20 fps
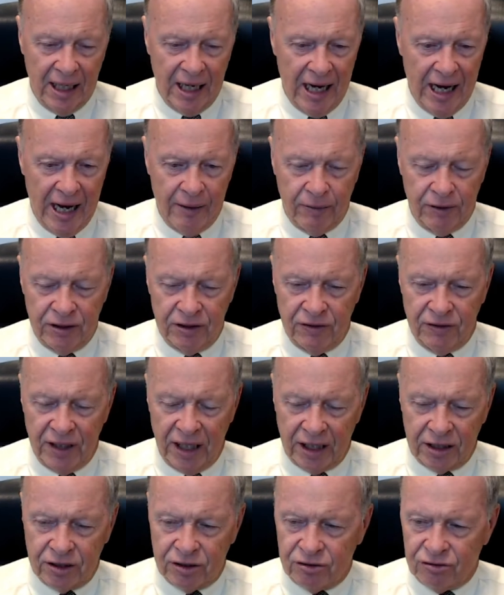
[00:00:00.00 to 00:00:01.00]
I was
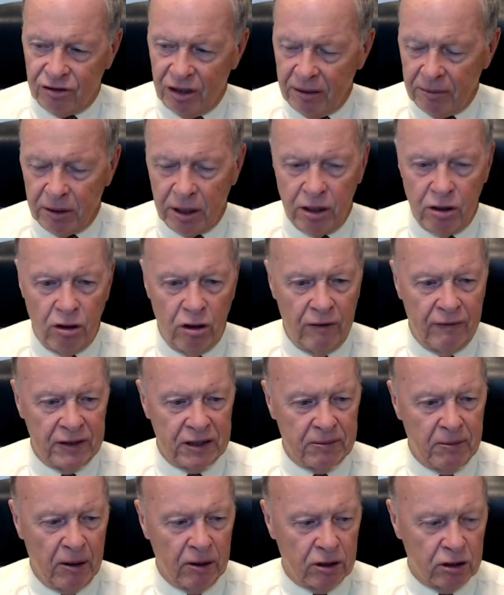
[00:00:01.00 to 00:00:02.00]
extremely nervous
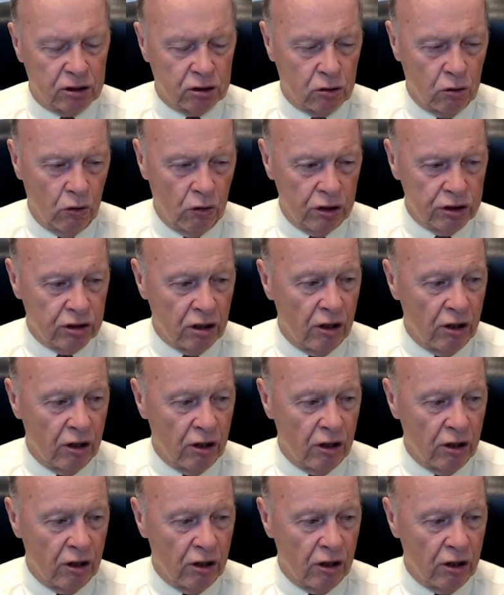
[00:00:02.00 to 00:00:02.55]
about the scores,